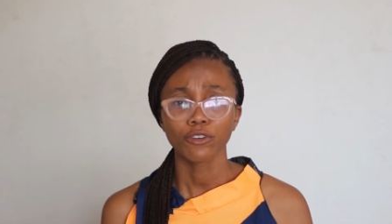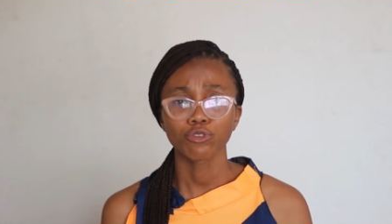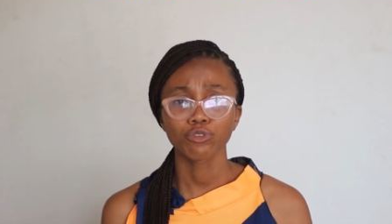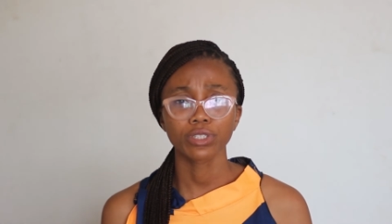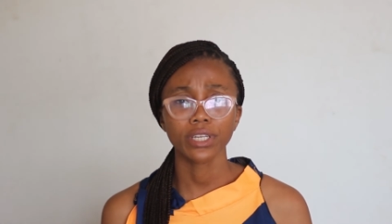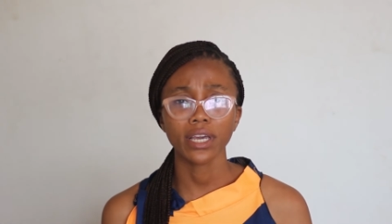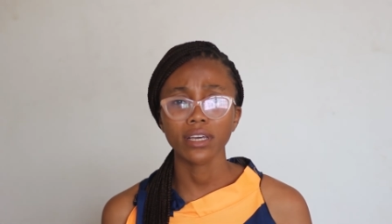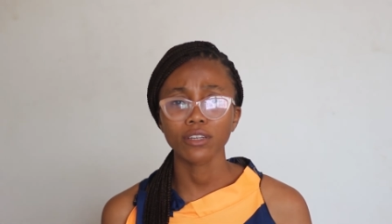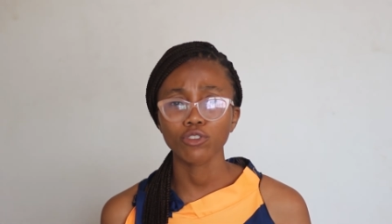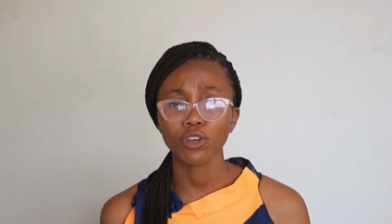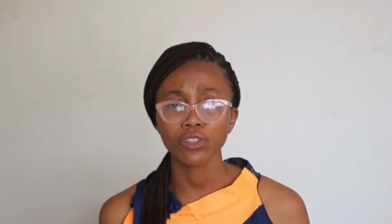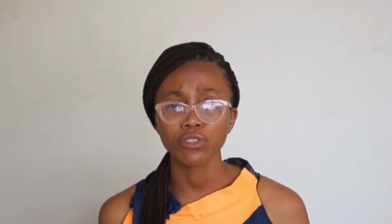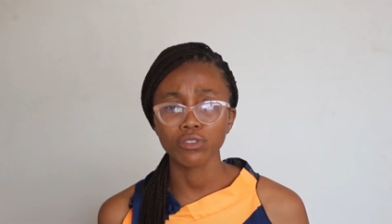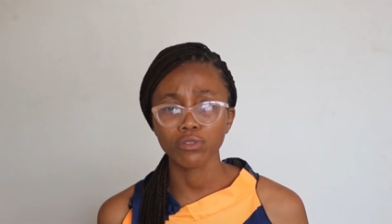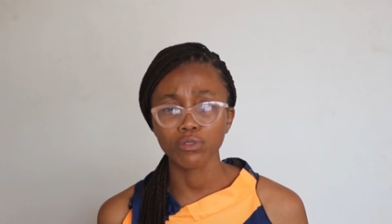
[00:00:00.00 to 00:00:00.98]
Do
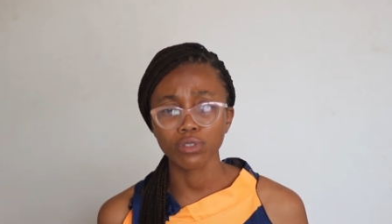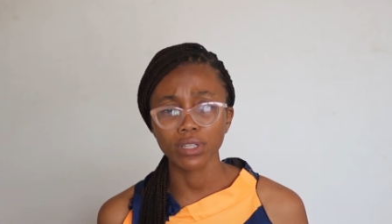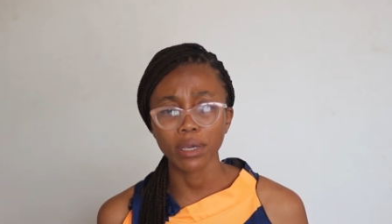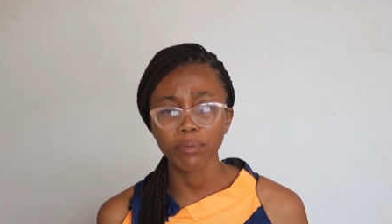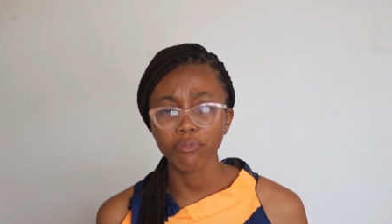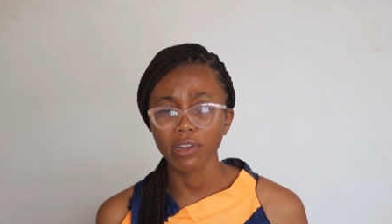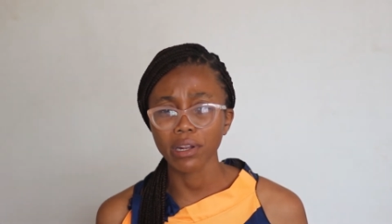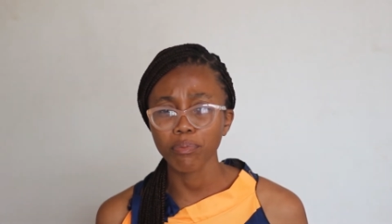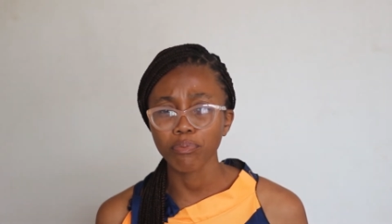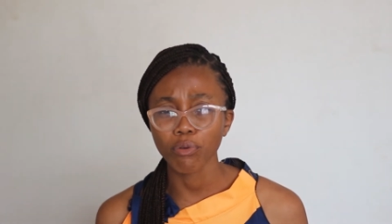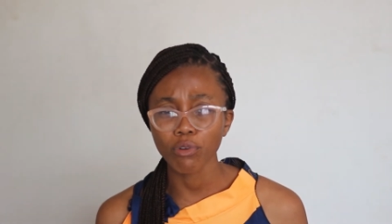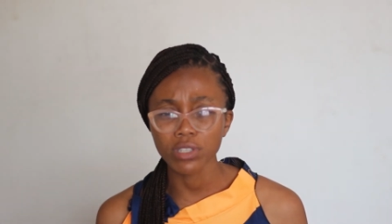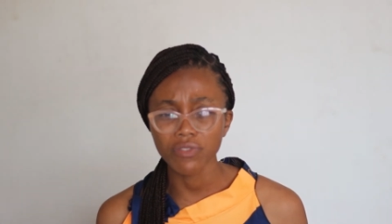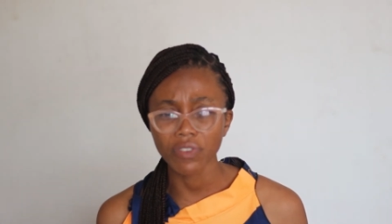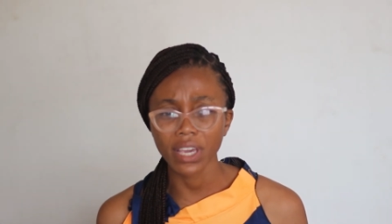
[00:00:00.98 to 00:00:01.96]
they really
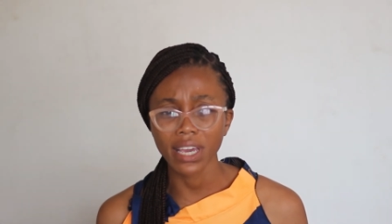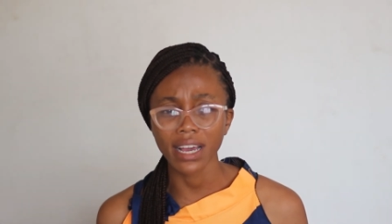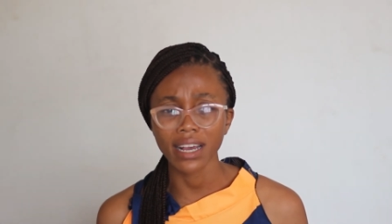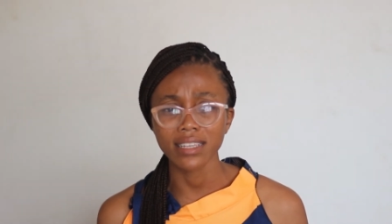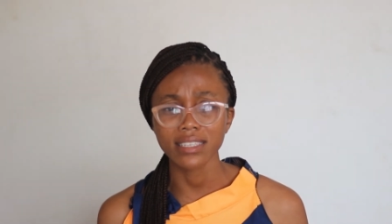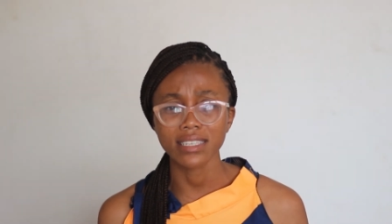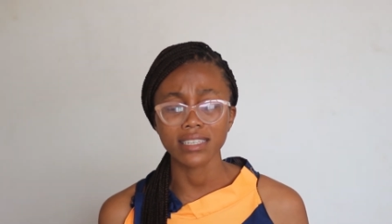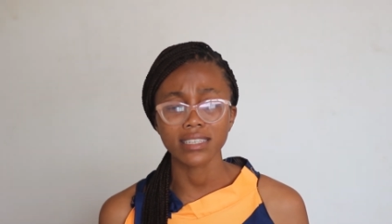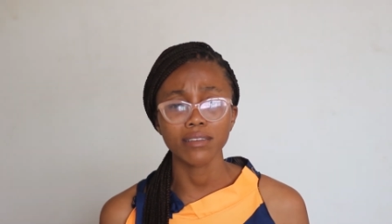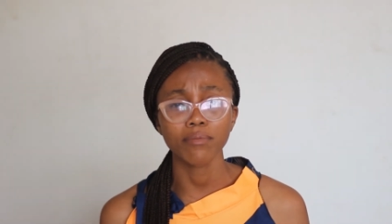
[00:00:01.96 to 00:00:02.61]
post vacancies?